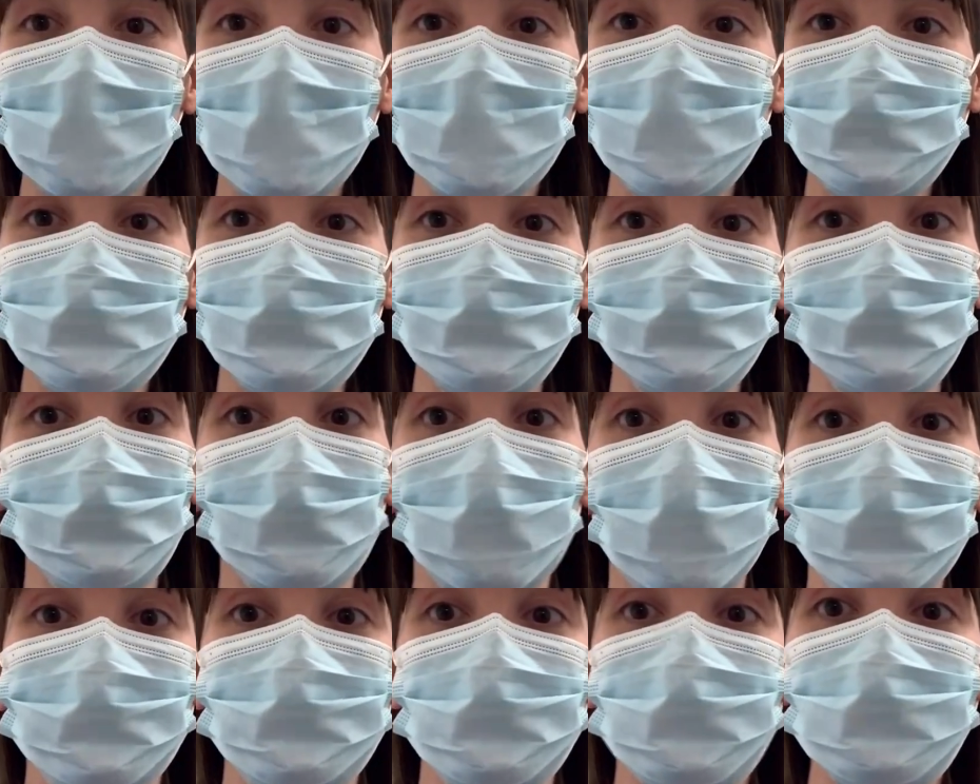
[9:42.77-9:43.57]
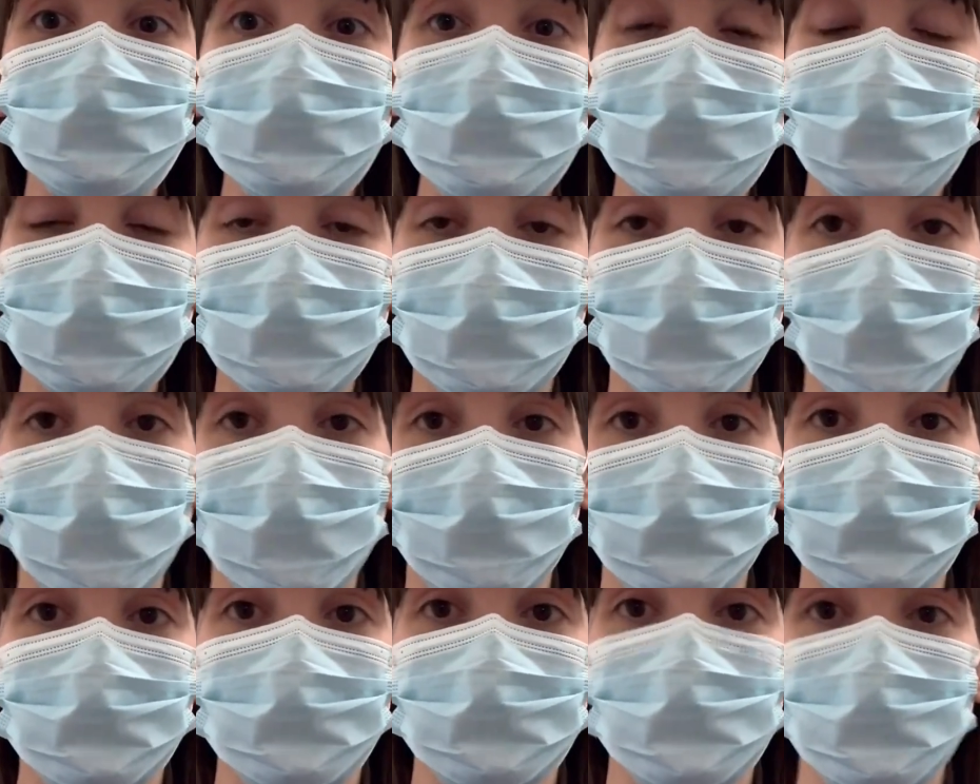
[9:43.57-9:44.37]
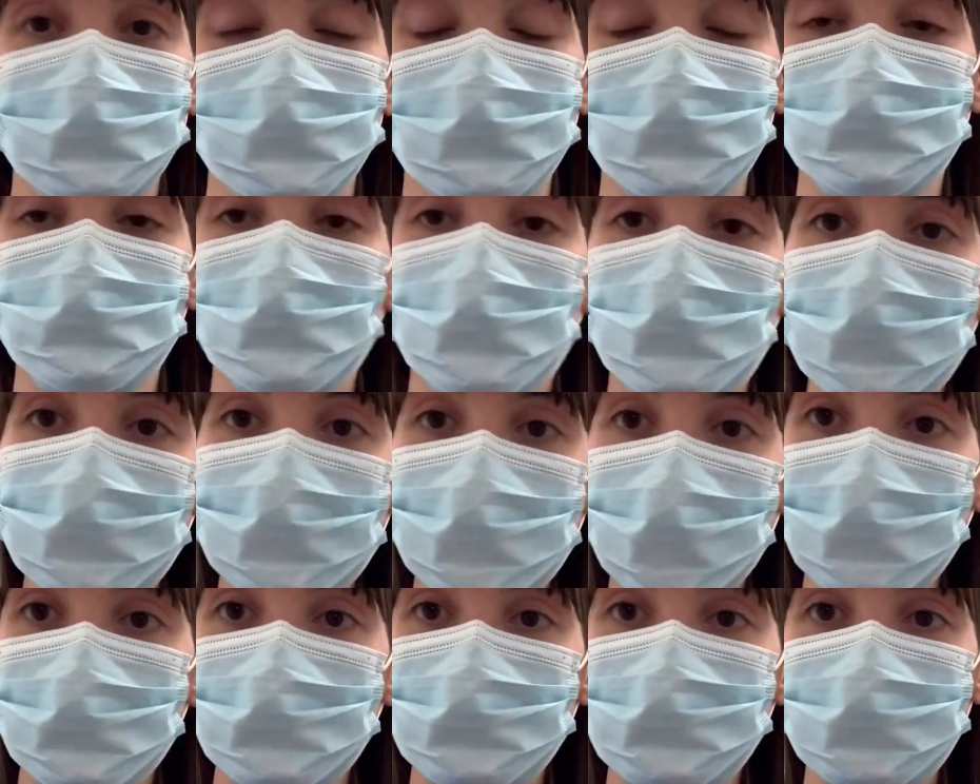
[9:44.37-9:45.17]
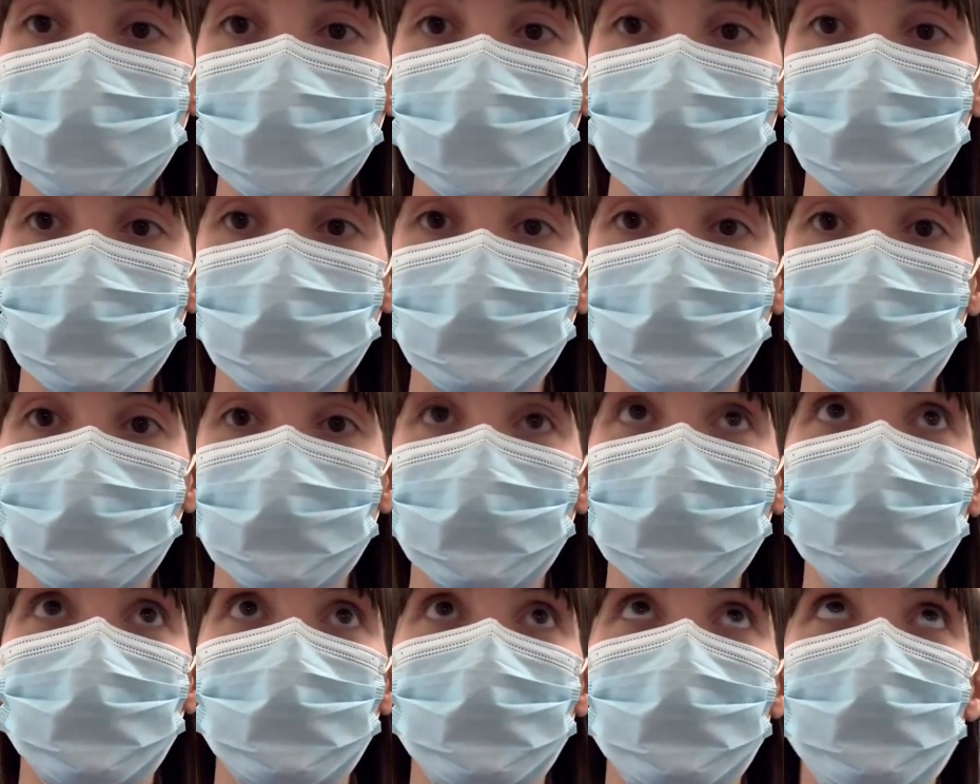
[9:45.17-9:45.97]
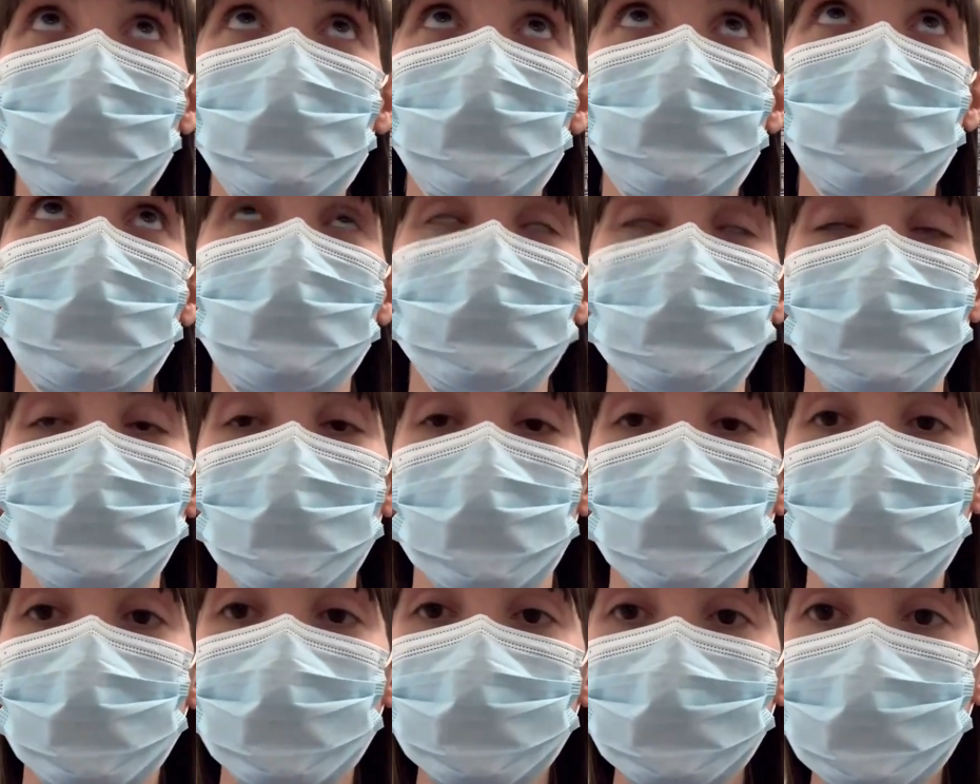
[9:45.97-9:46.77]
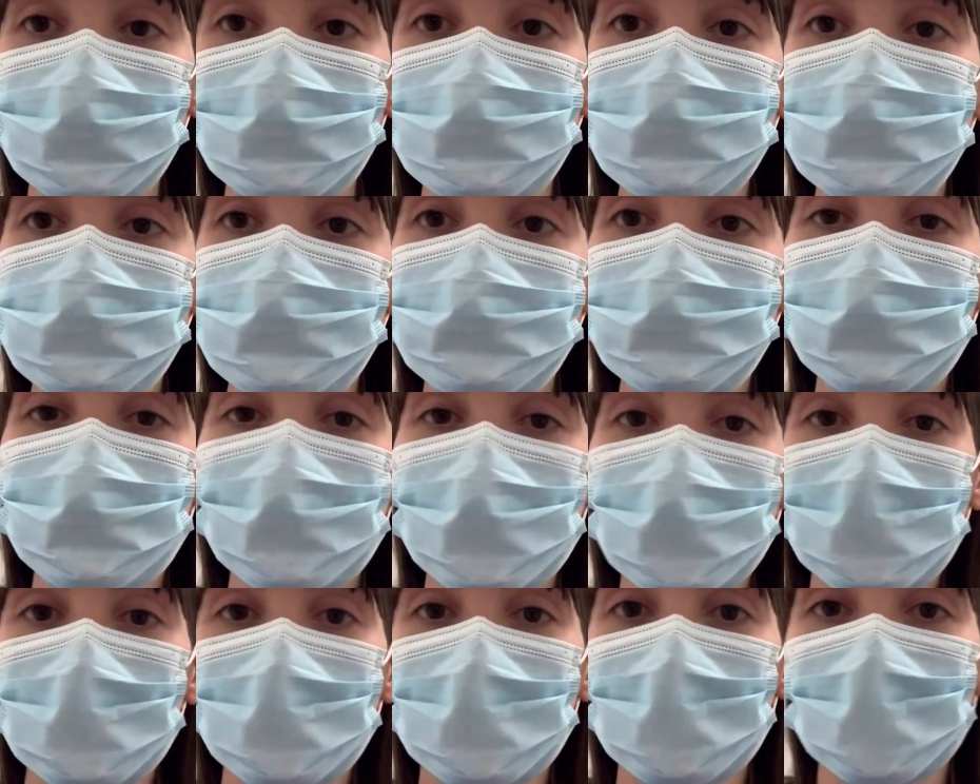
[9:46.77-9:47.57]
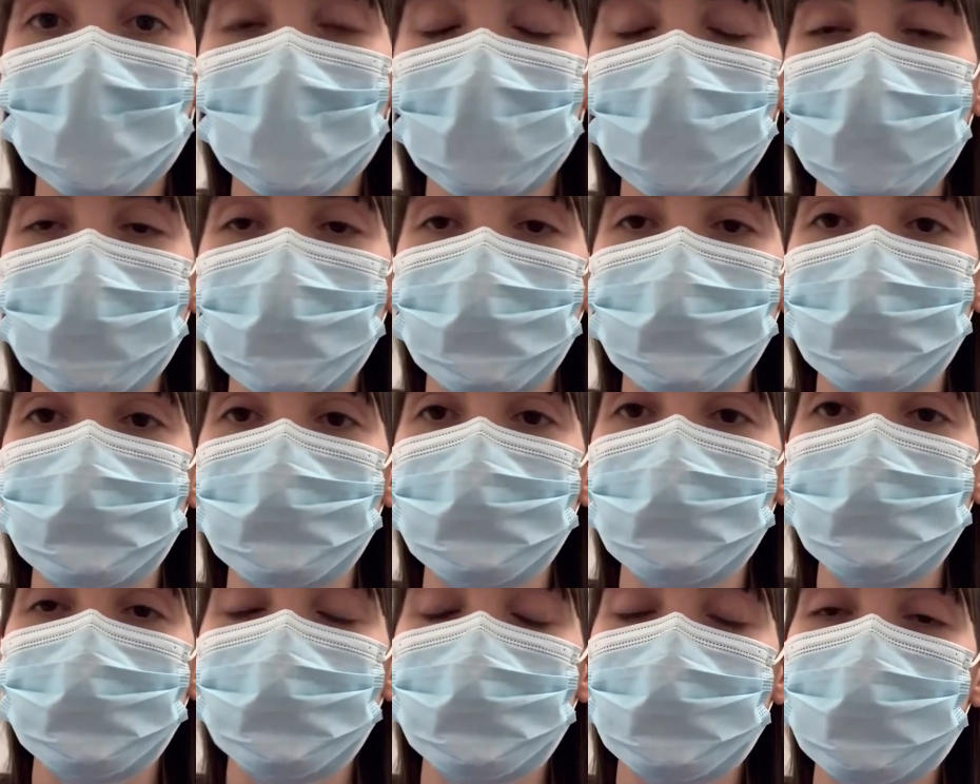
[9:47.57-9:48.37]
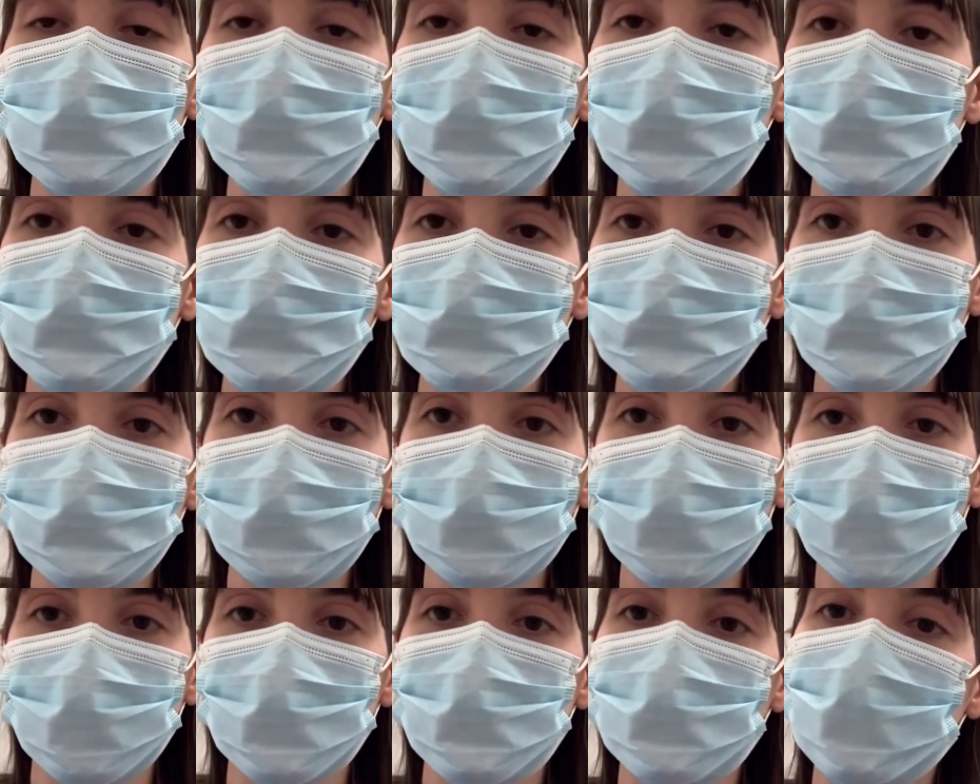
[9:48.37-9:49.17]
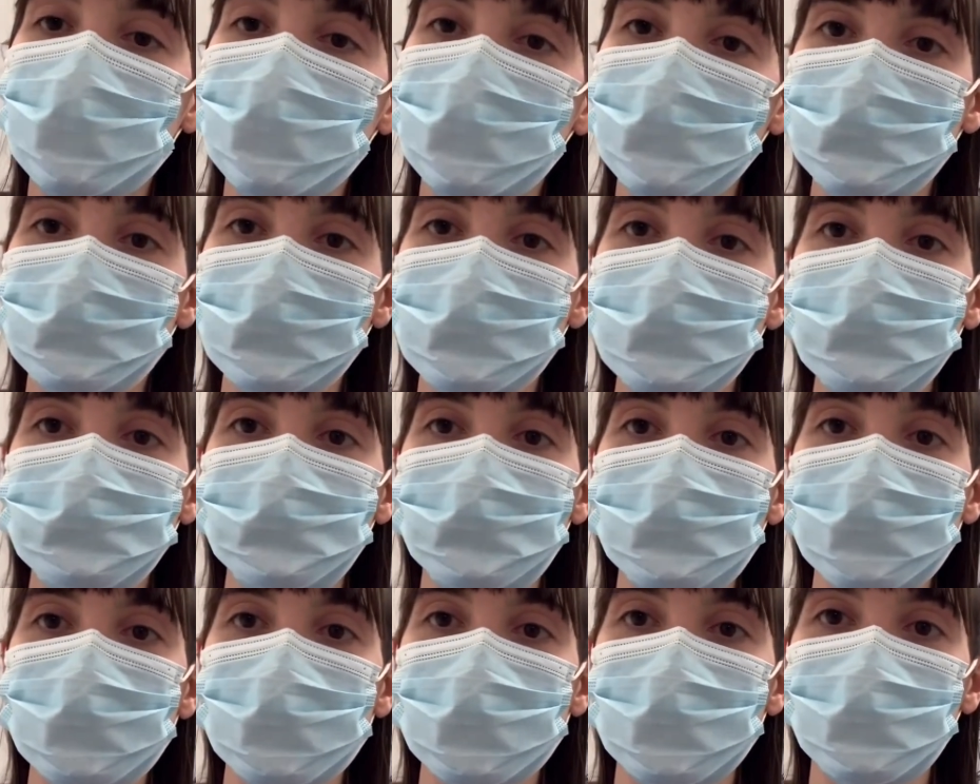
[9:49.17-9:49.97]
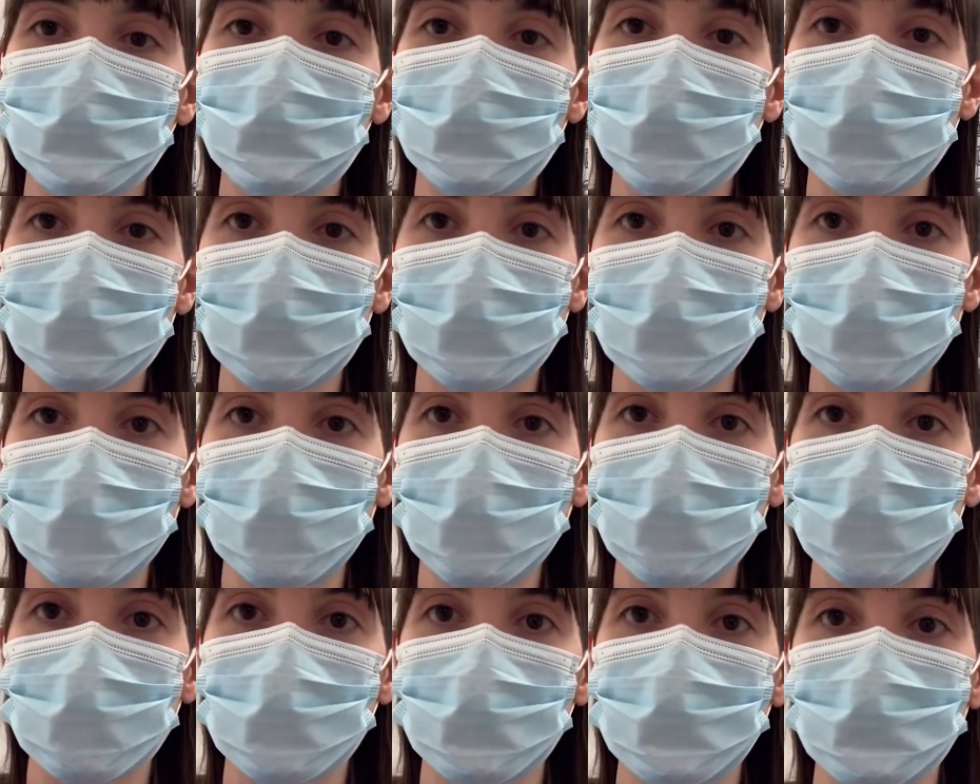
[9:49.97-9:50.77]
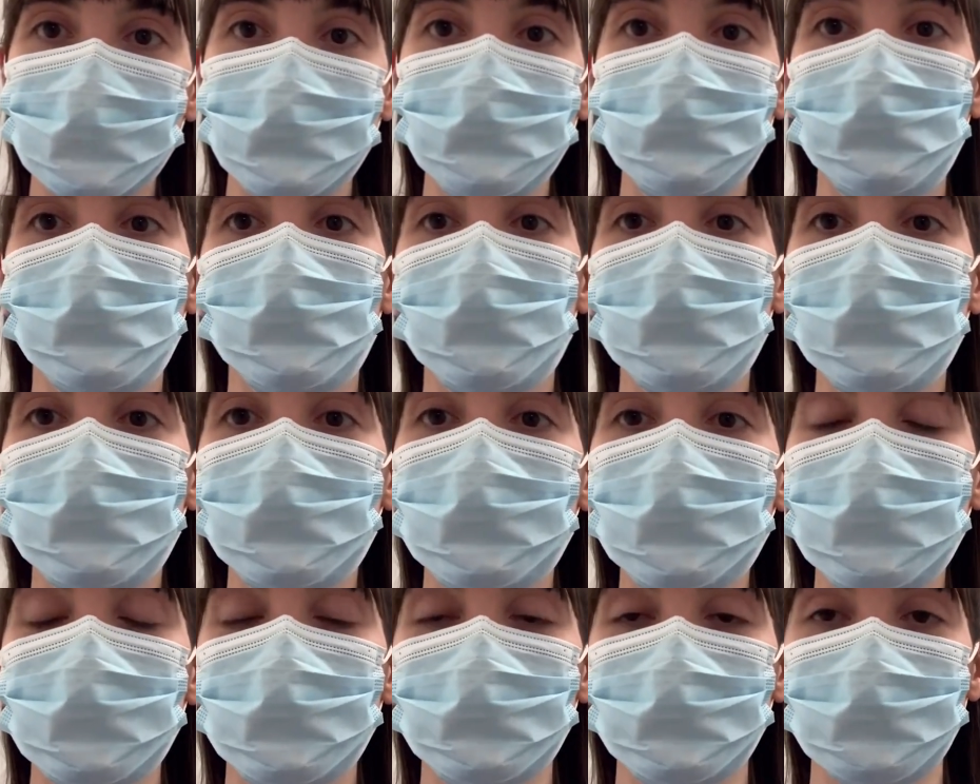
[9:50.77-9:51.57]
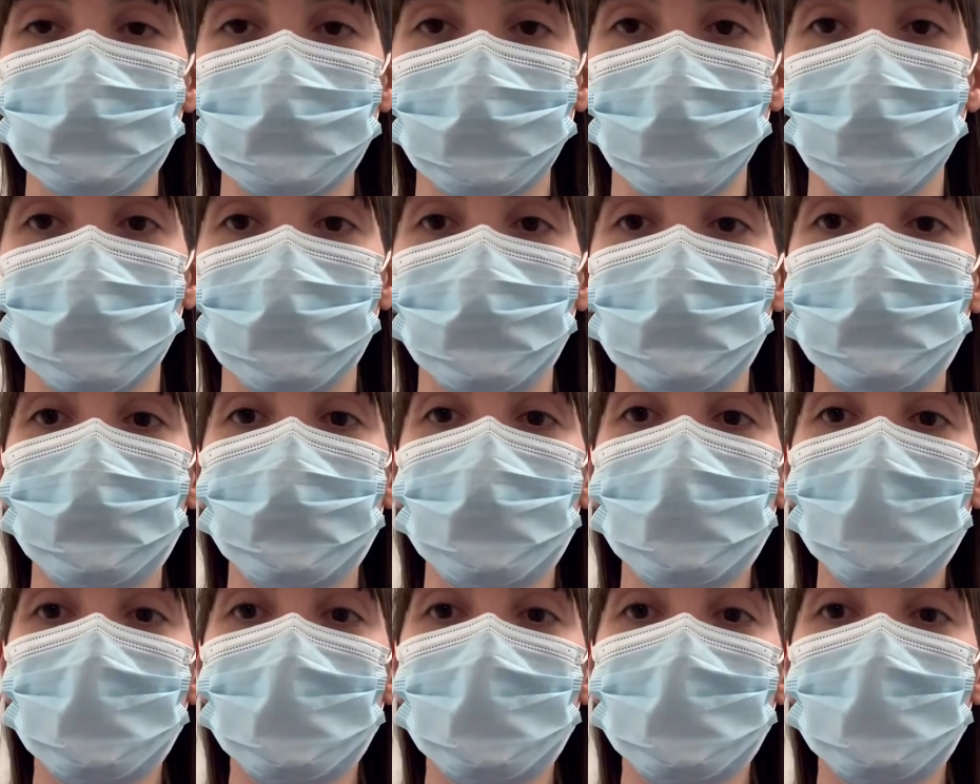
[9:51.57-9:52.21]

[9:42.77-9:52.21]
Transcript: So I've just seen that teenage boy that I was telling you about who was a bit breathless. So he was working quite hard with his breathing when I saw him. He was kind of